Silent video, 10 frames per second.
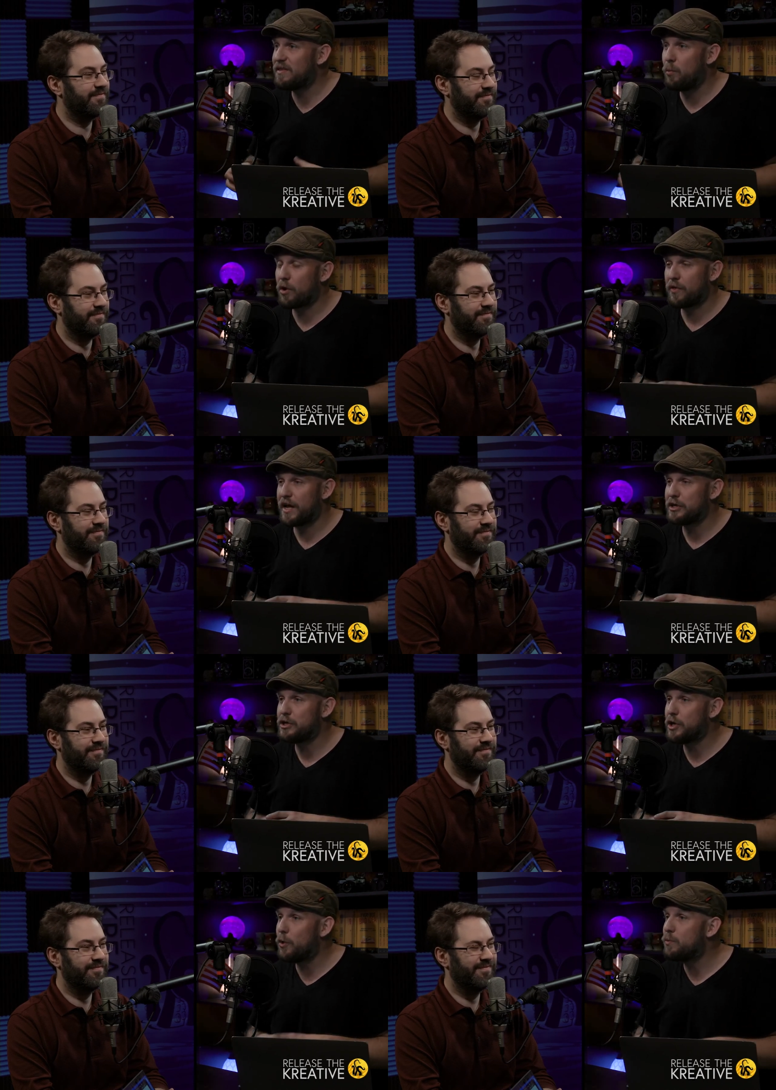Speaker 1: them where they
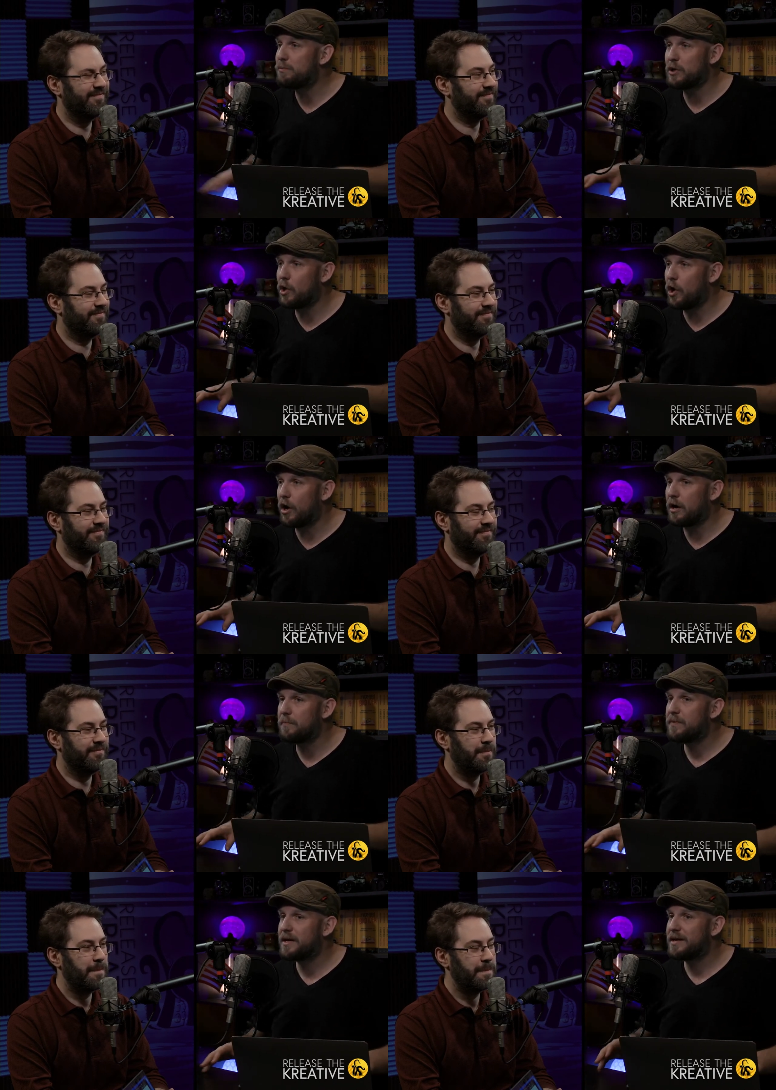don't belong
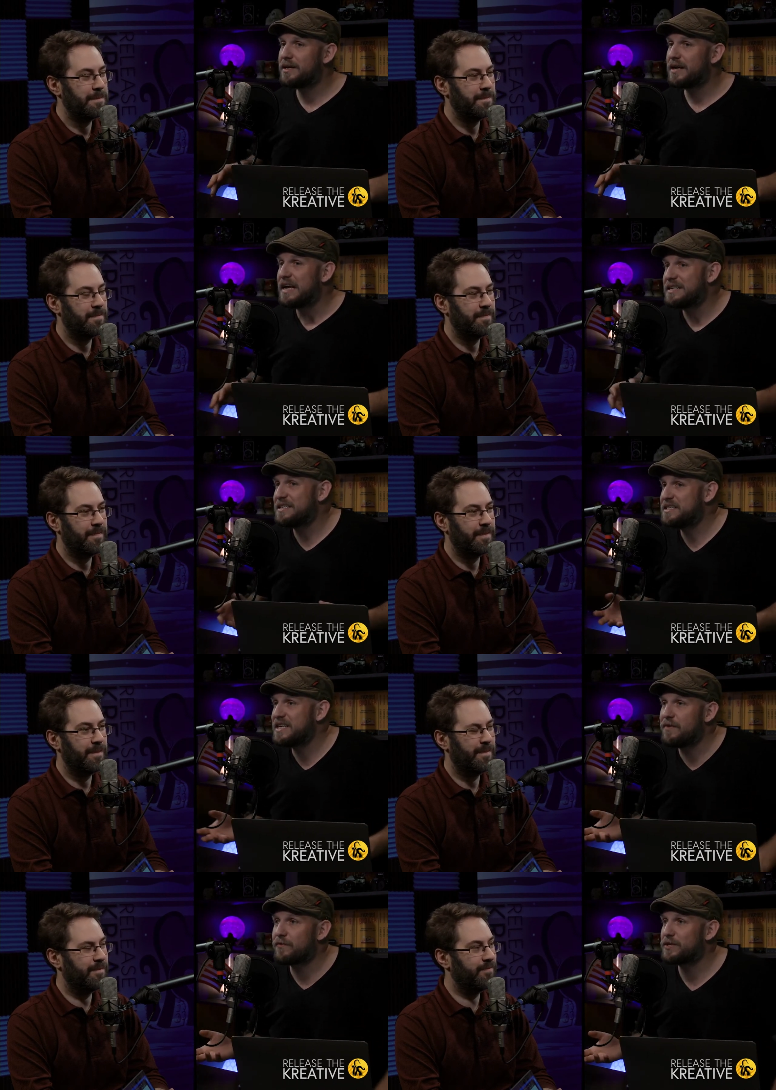to
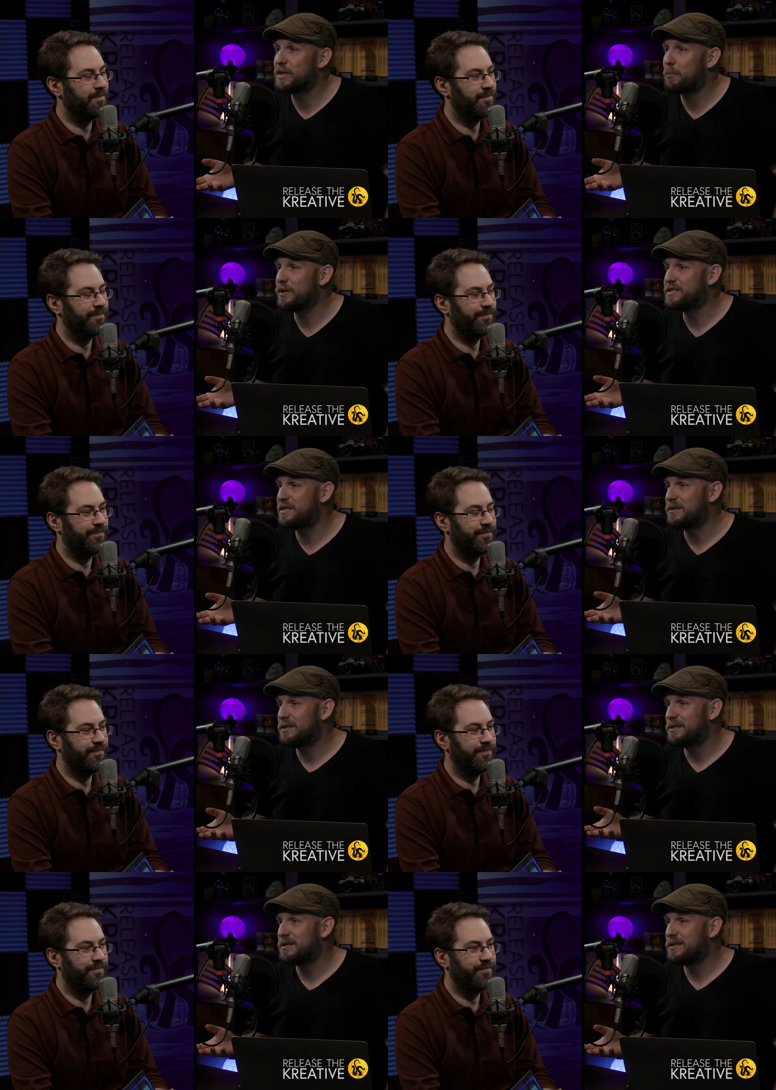see if for some reason
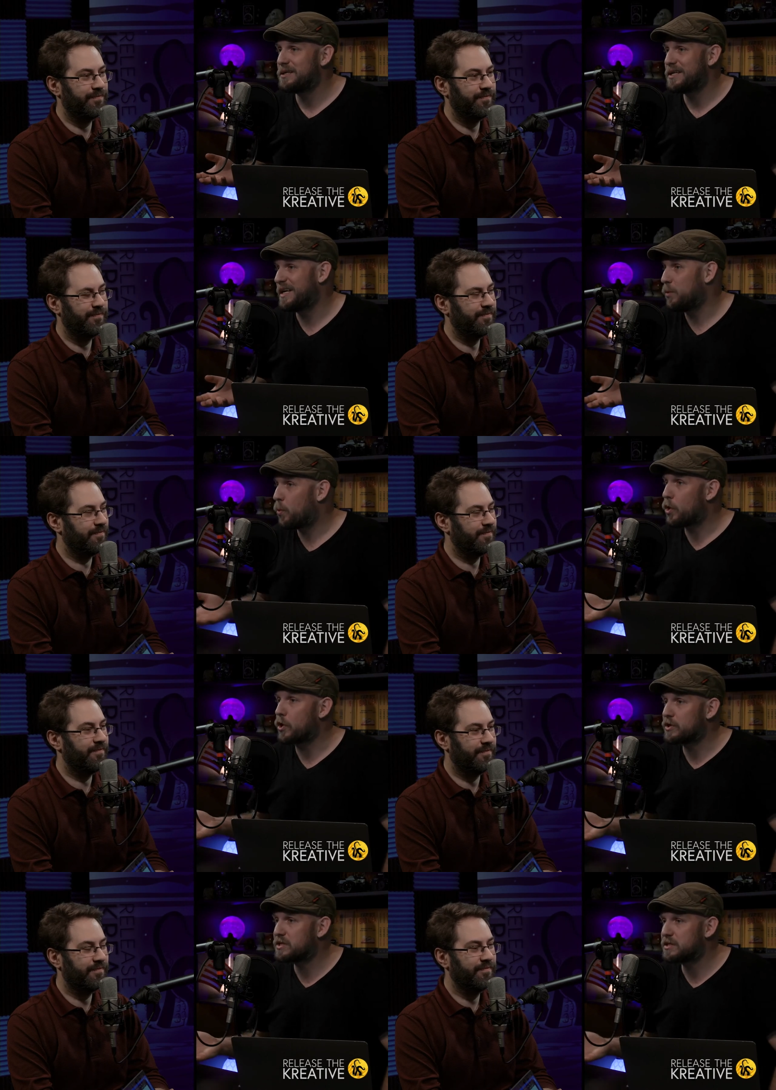it
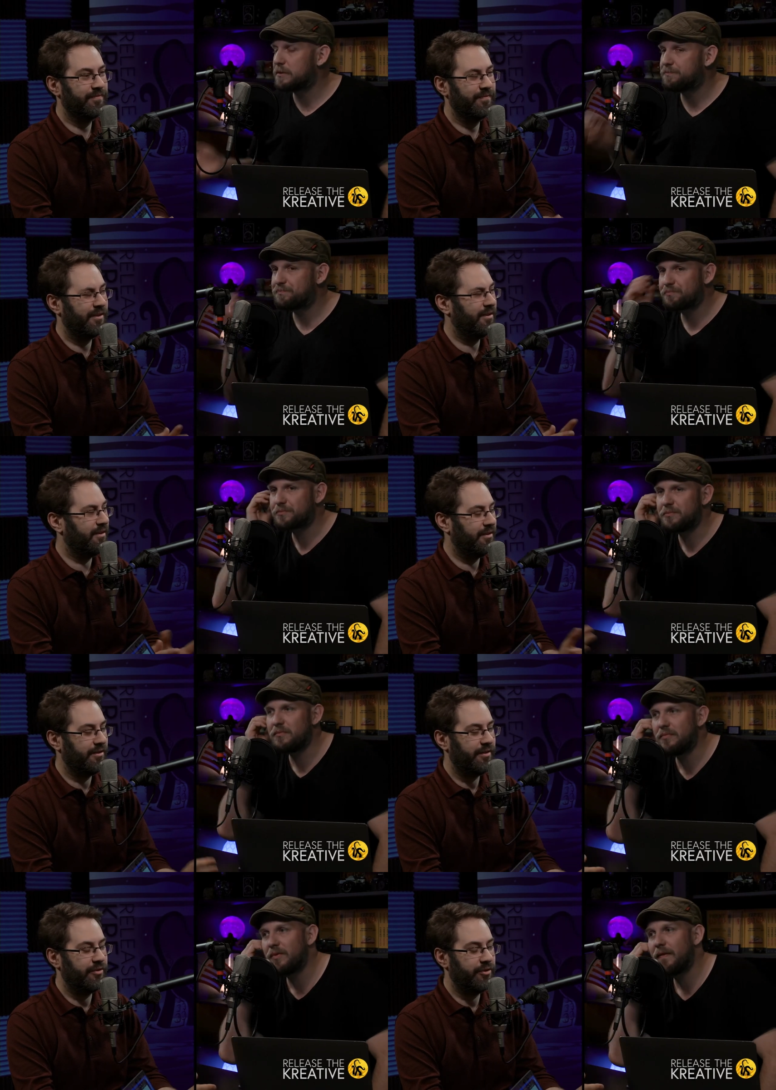works.
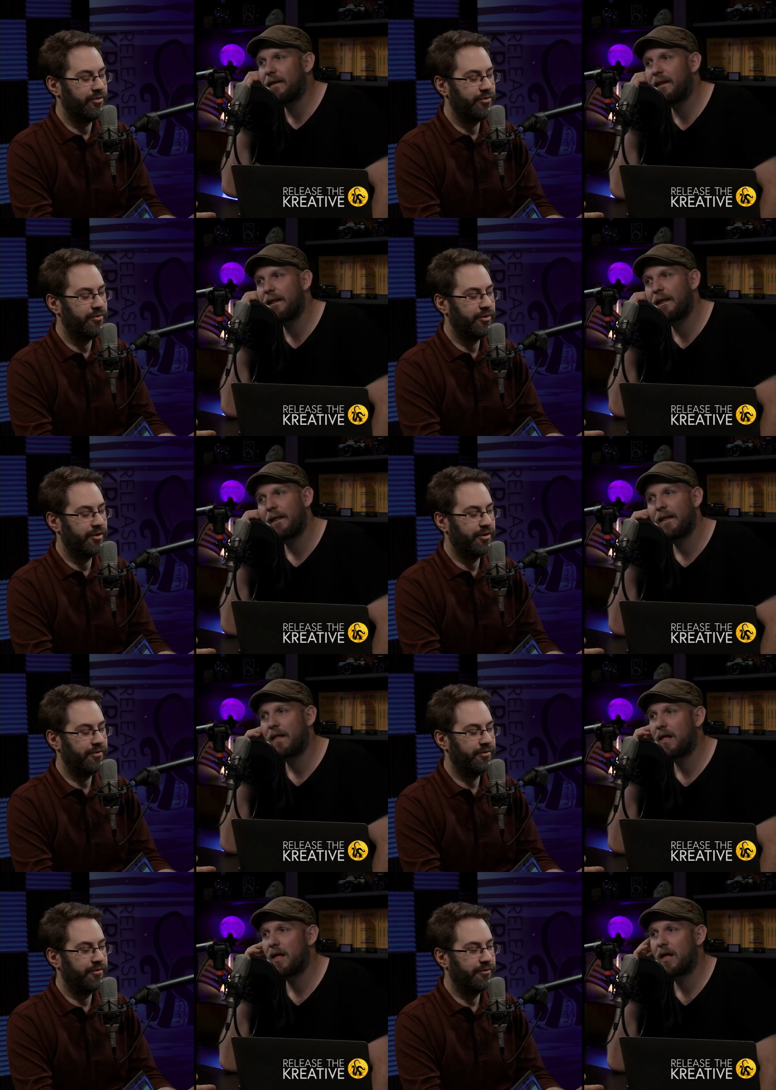
Speaker 2: Are you uh,
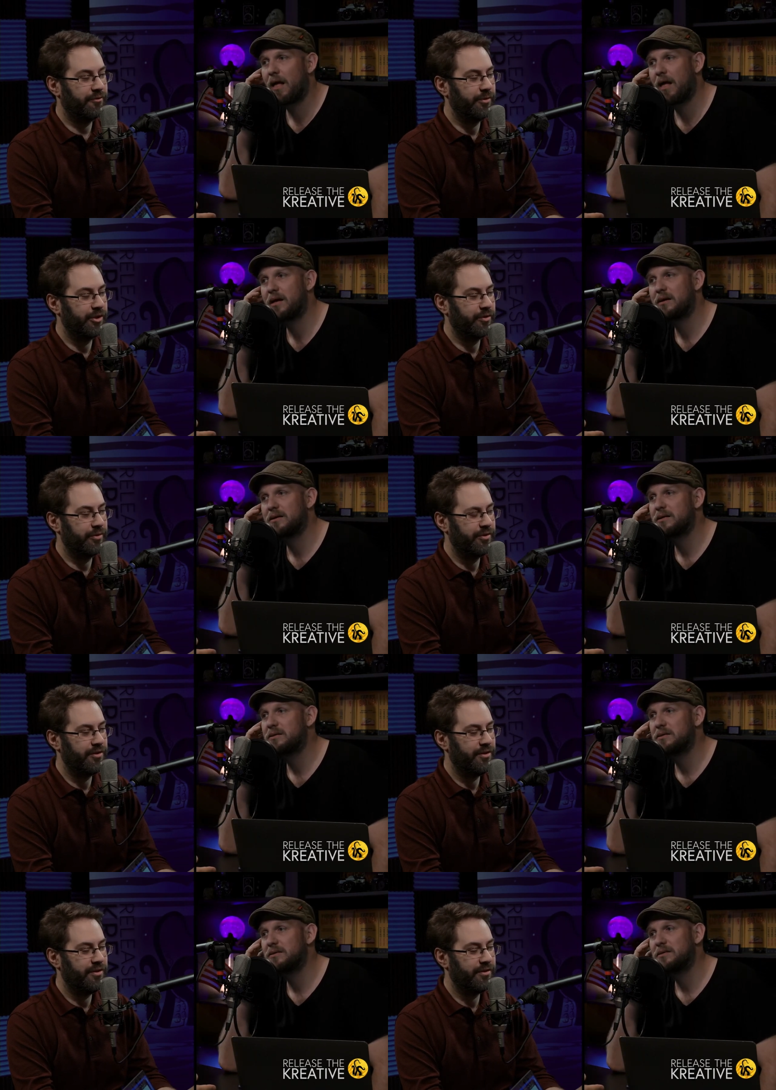familiar with
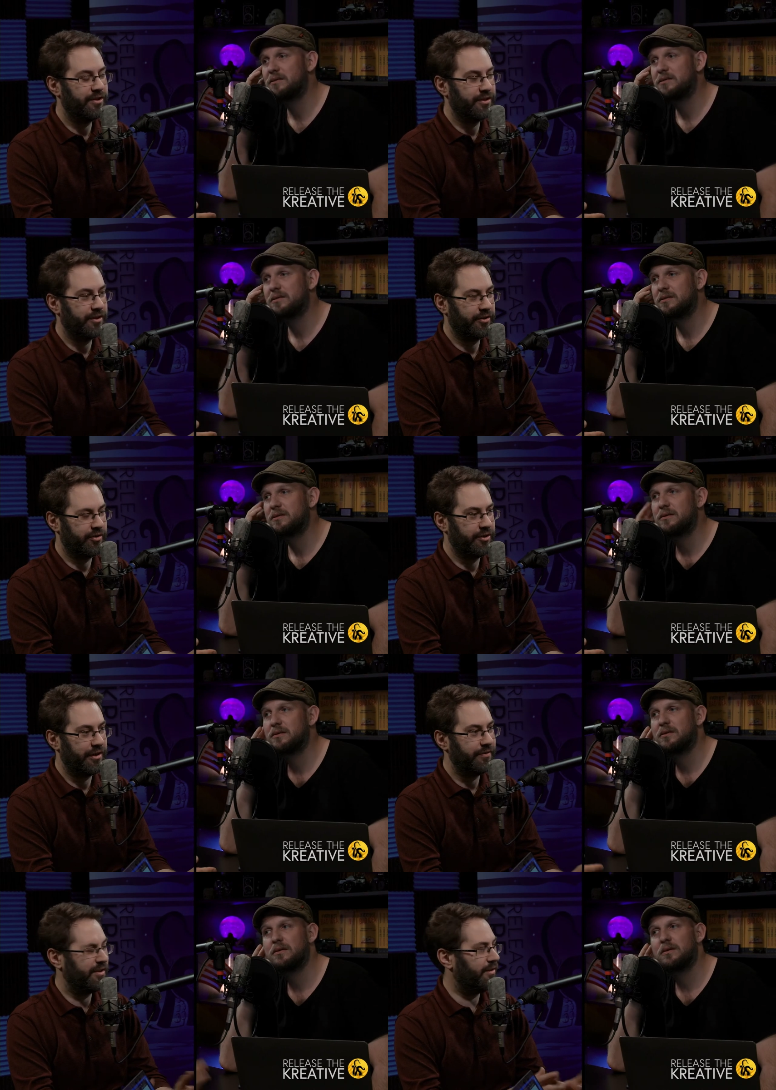the TikTok trend
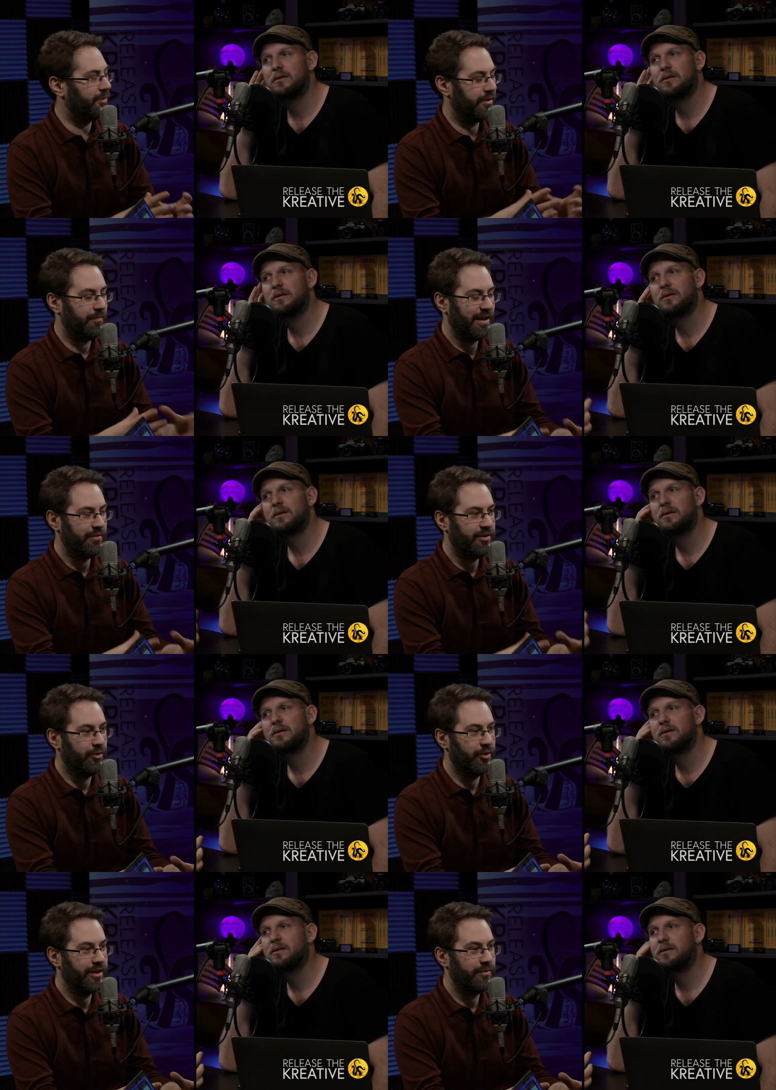I've seen with the baby
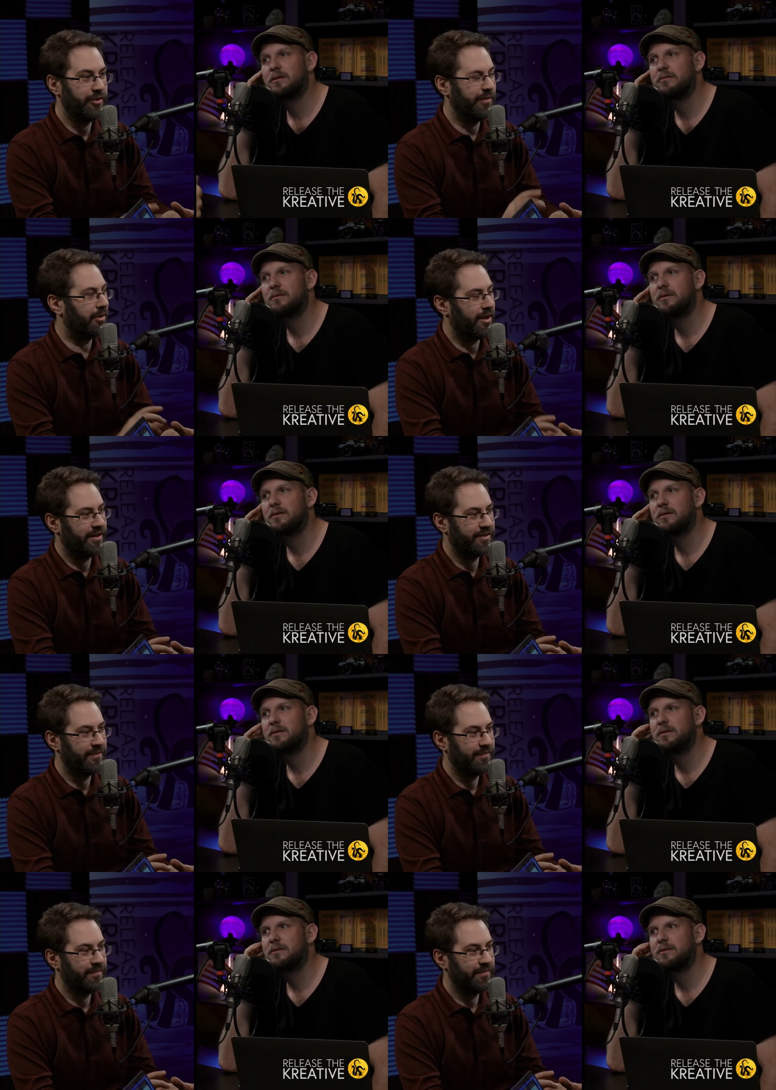toy with the blocks?